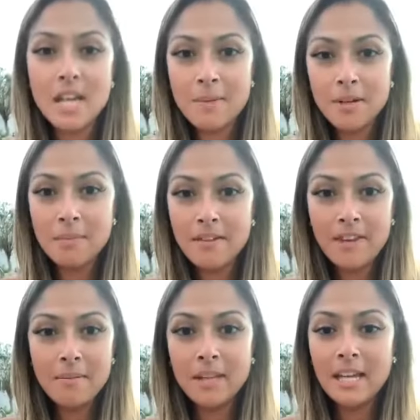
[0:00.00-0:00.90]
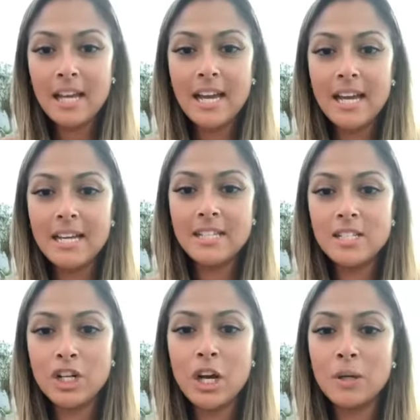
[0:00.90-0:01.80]
time with my family and,
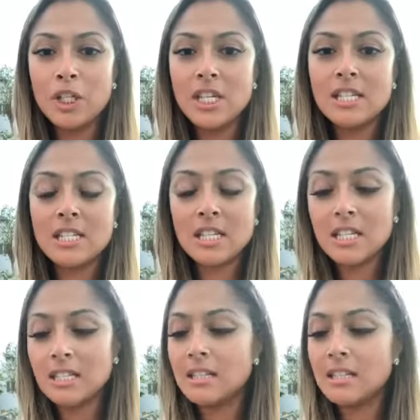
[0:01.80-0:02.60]
you know, just